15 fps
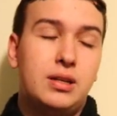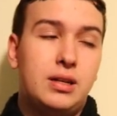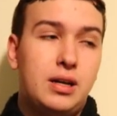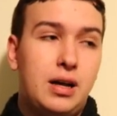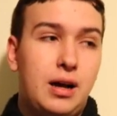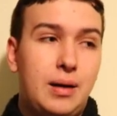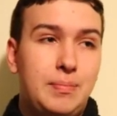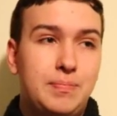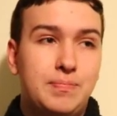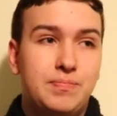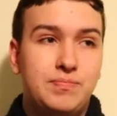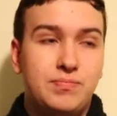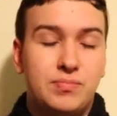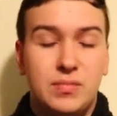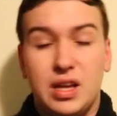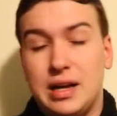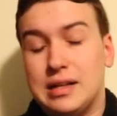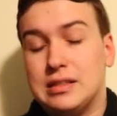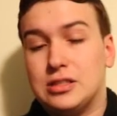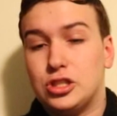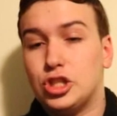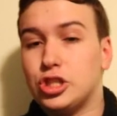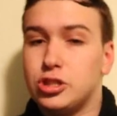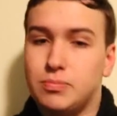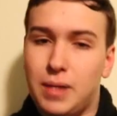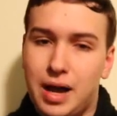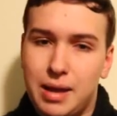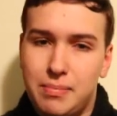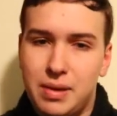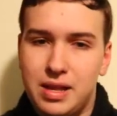That's just
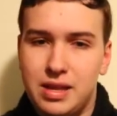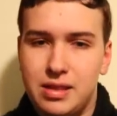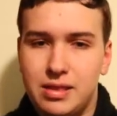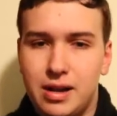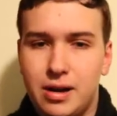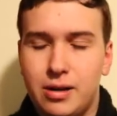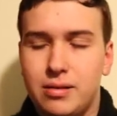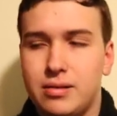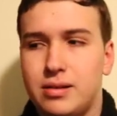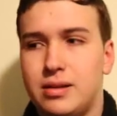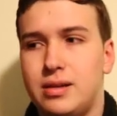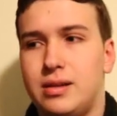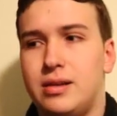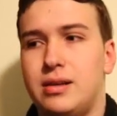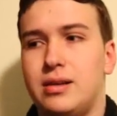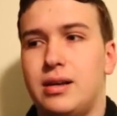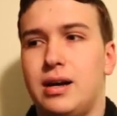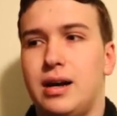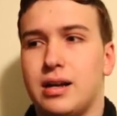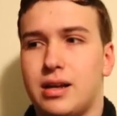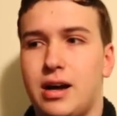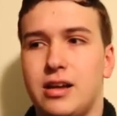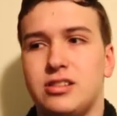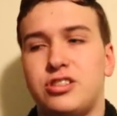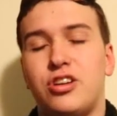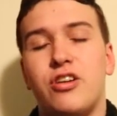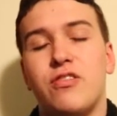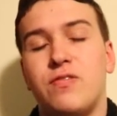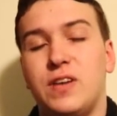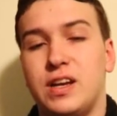my opinion there. Cut
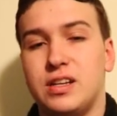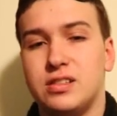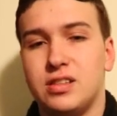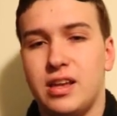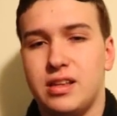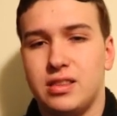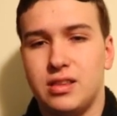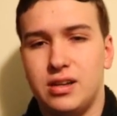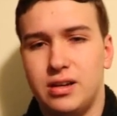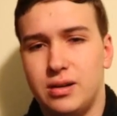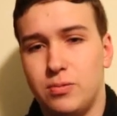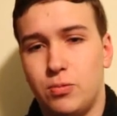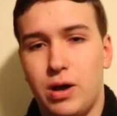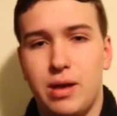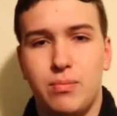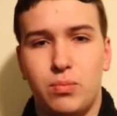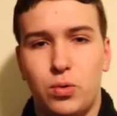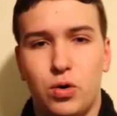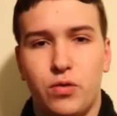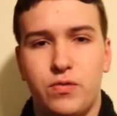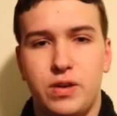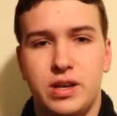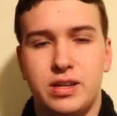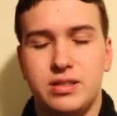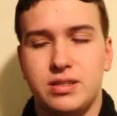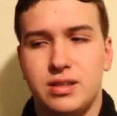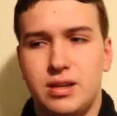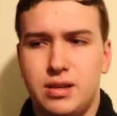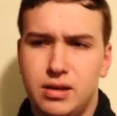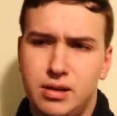certain things like the White
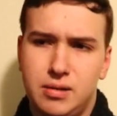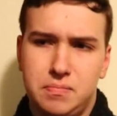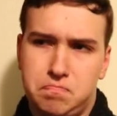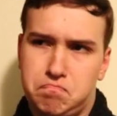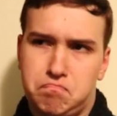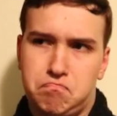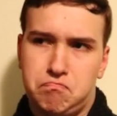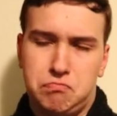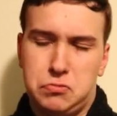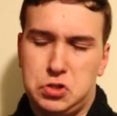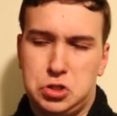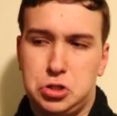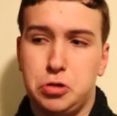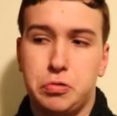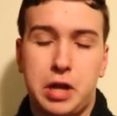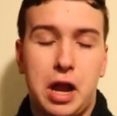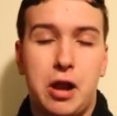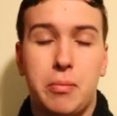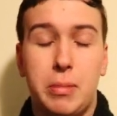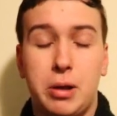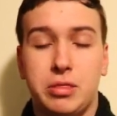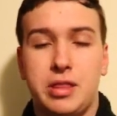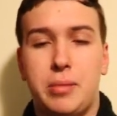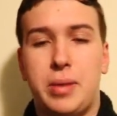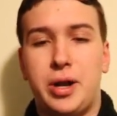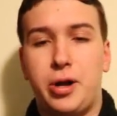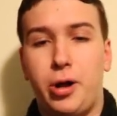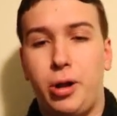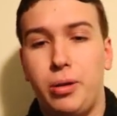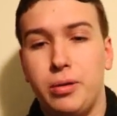Morpheus. Just don't care about them
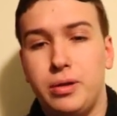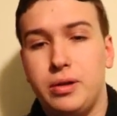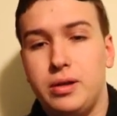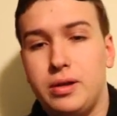at all.